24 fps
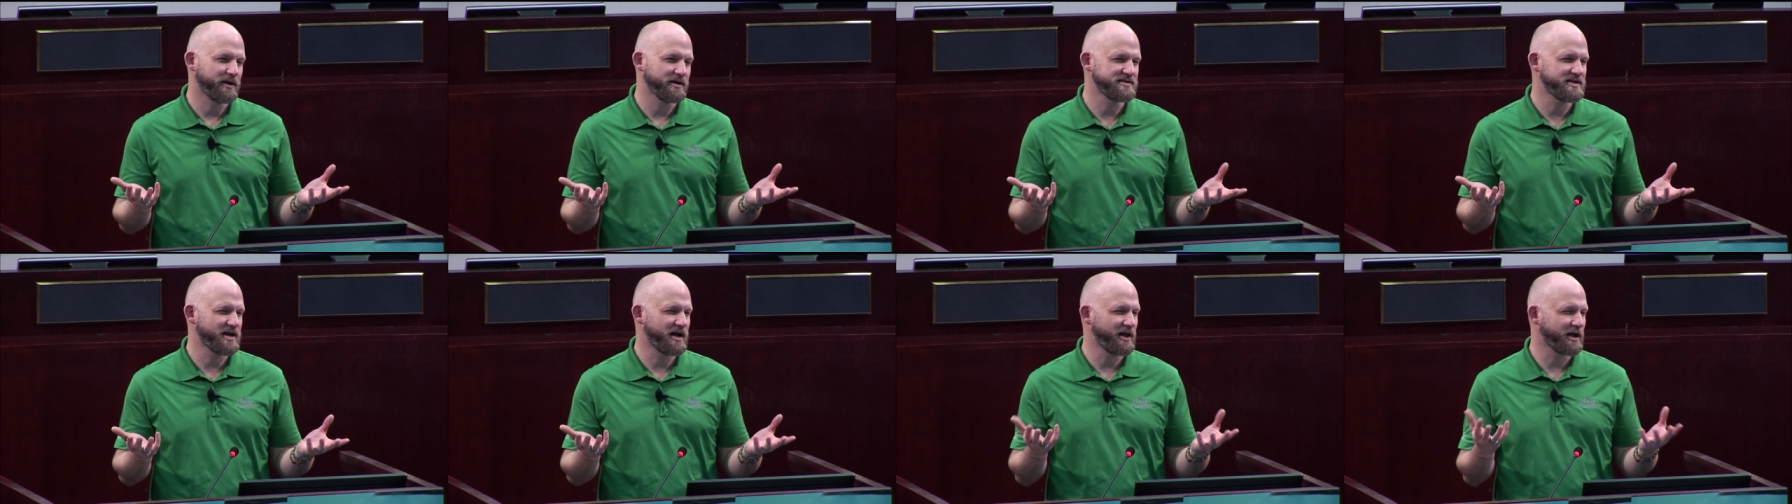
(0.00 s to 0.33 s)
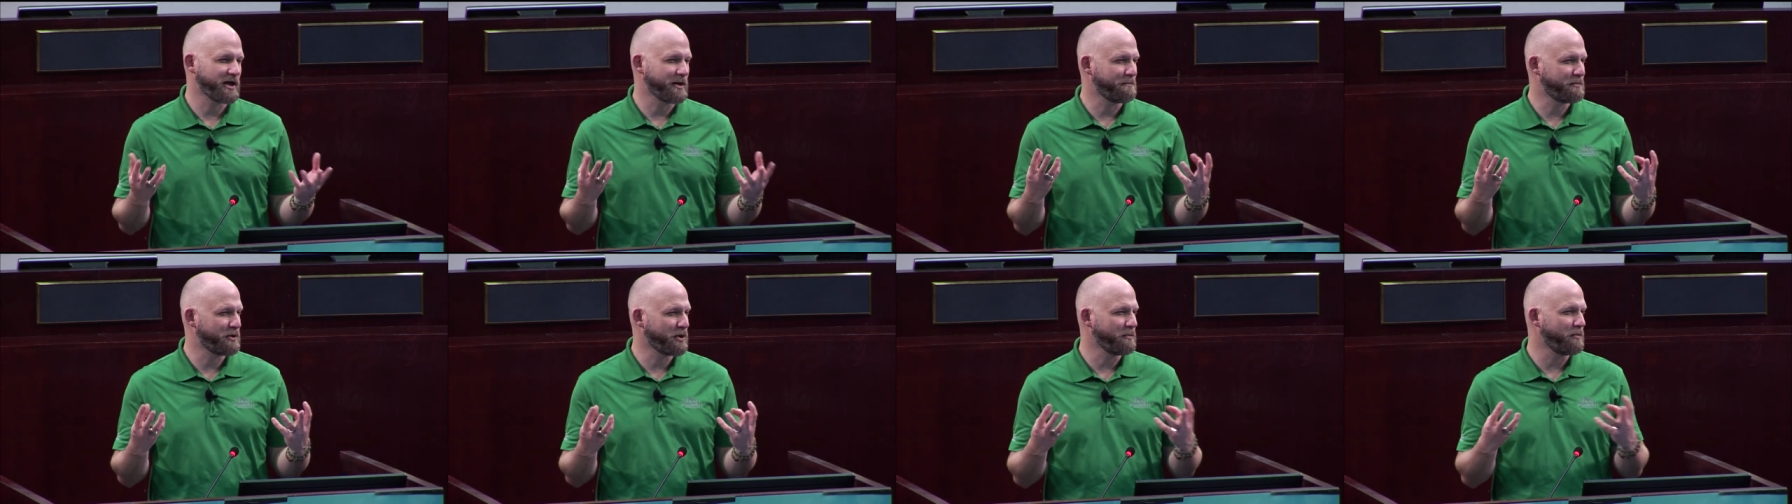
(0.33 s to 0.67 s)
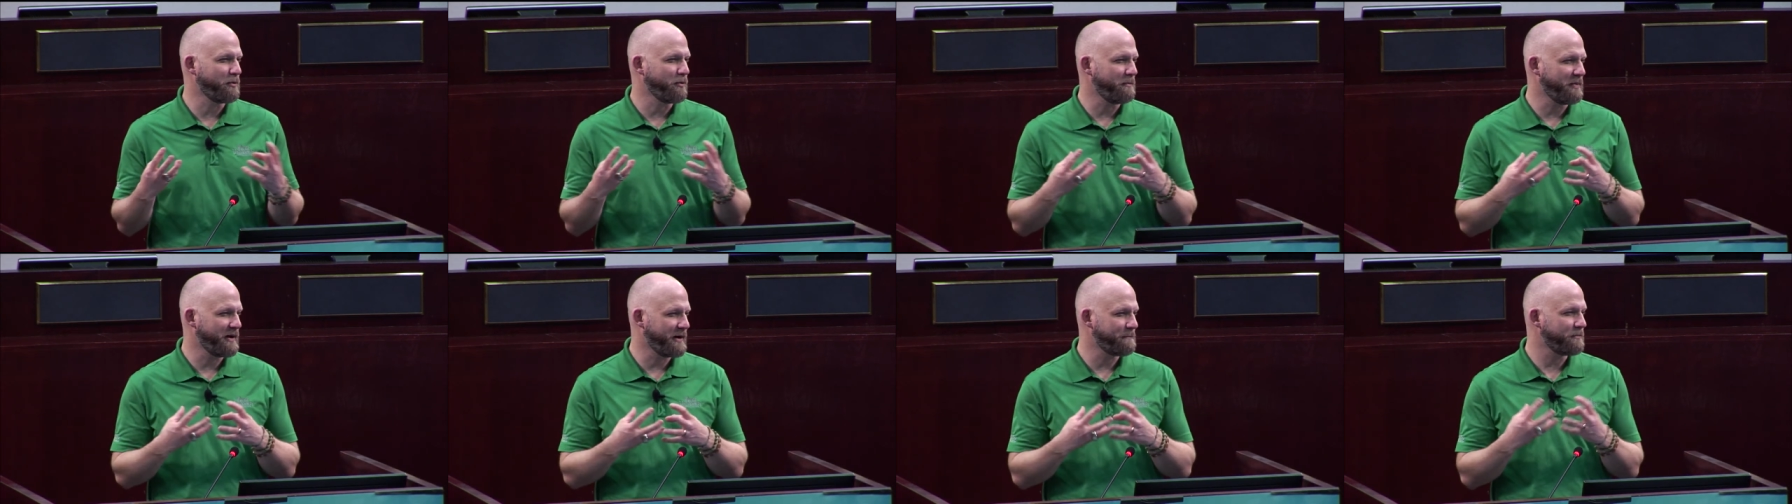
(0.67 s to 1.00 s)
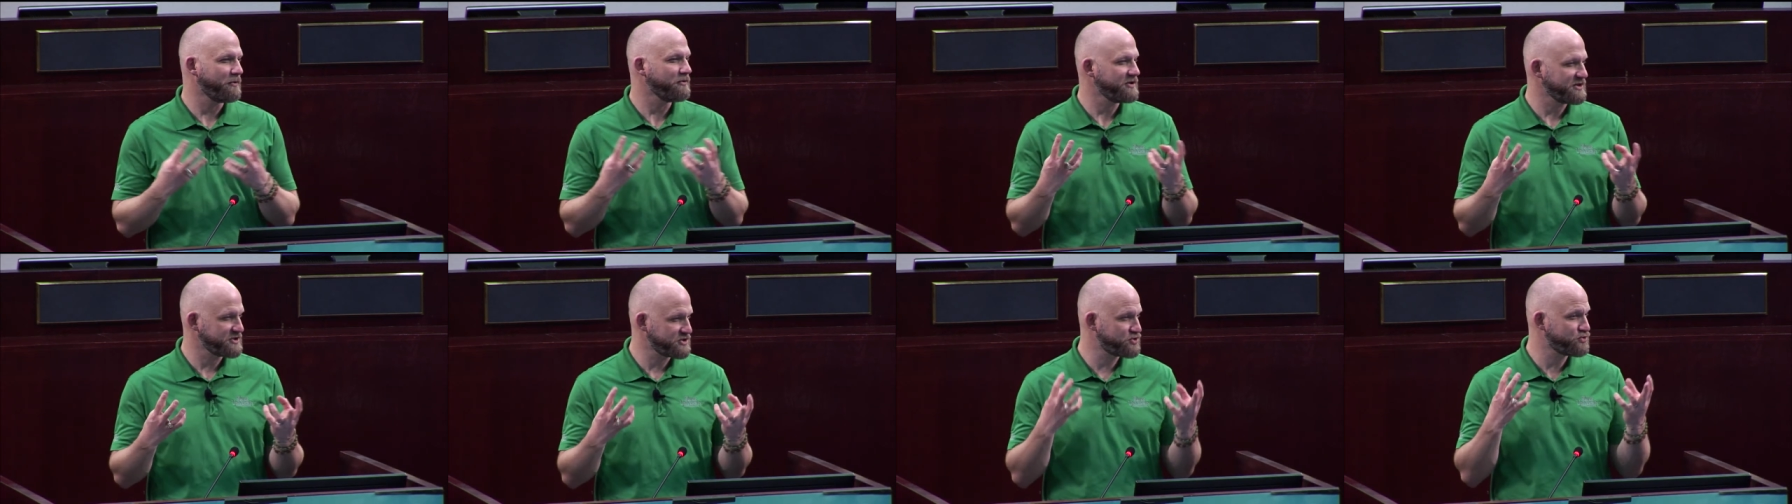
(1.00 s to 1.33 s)
It's not like a purple
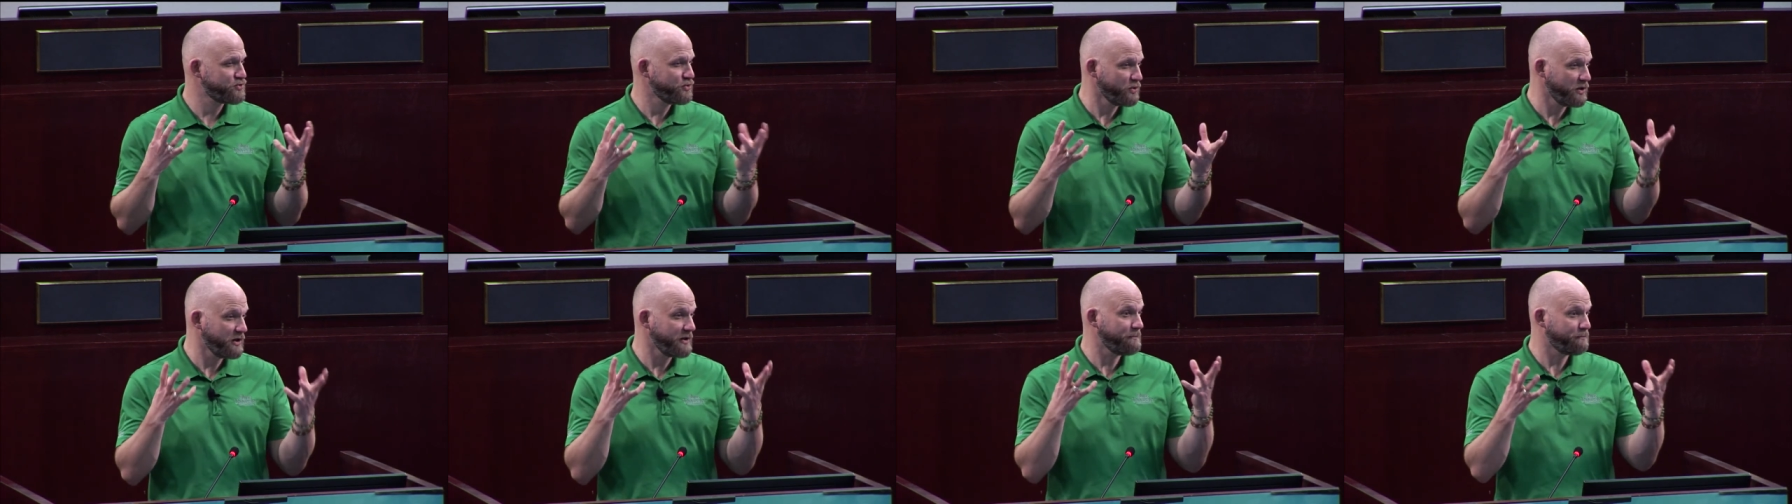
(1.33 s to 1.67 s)
pepper that's truly